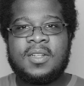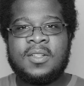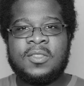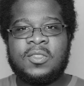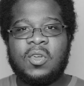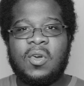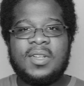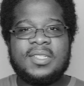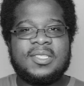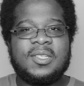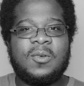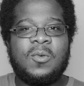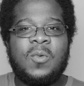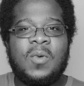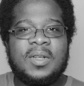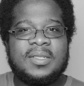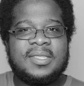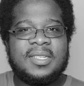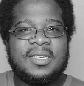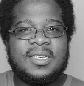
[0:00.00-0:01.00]
thoughts on
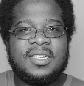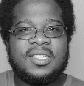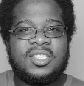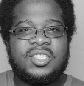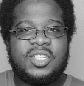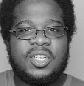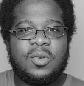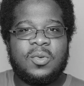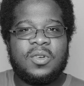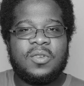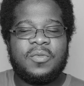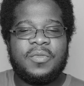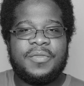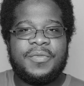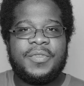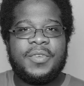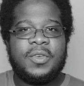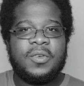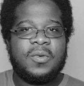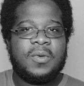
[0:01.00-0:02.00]
what's a good show to
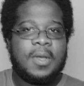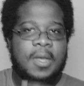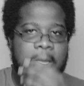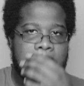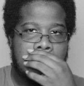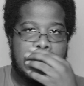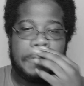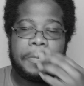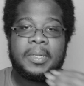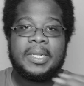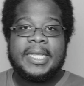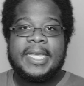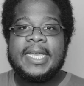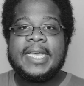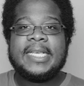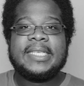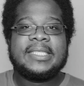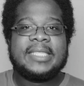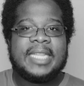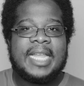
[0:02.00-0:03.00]
review,
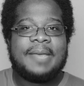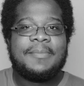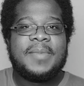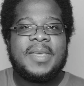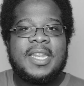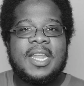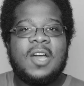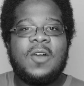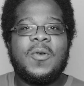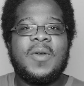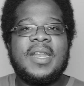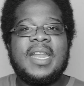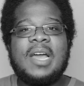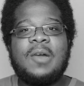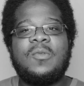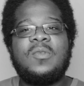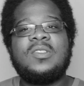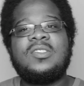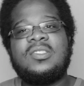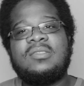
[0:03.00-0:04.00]
please let me know and I
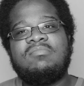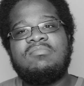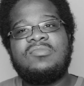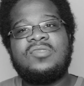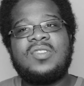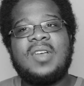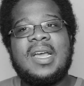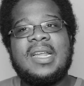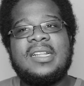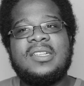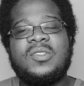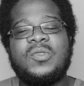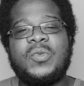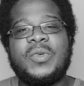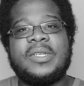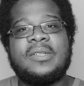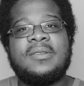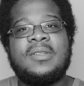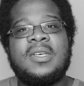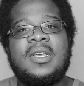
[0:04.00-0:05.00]
will try to do
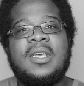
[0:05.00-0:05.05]
it.